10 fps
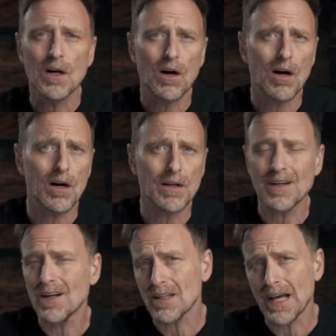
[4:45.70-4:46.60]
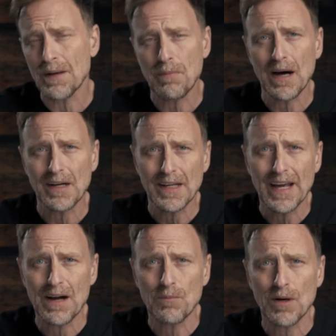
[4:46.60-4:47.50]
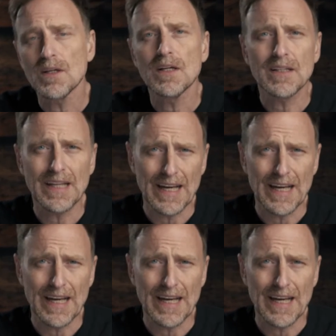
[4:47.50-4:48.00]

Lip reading: on a light body camera. The